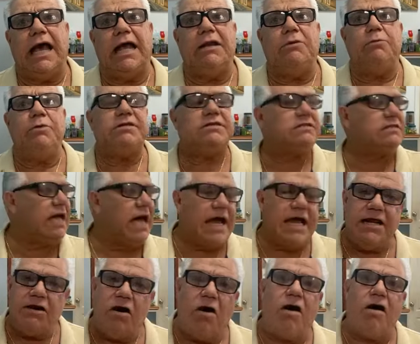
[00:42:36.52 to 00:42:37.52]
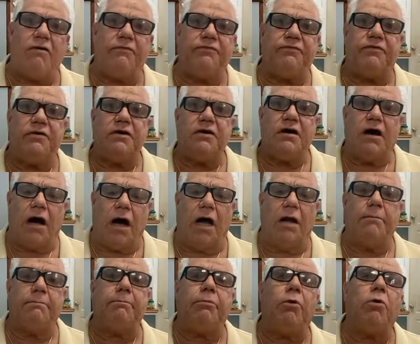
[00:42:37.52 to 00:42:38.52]
and we sign off,
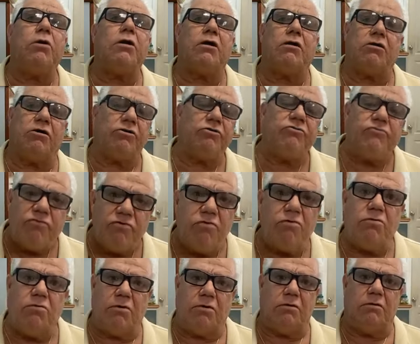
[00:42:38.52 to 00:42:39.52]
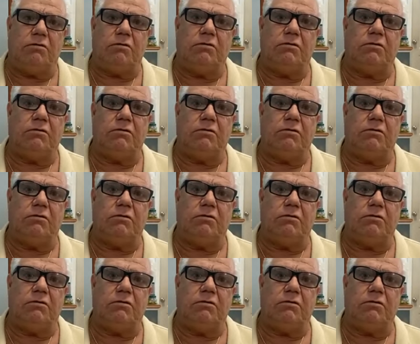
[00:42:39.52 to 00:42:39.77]
on border control.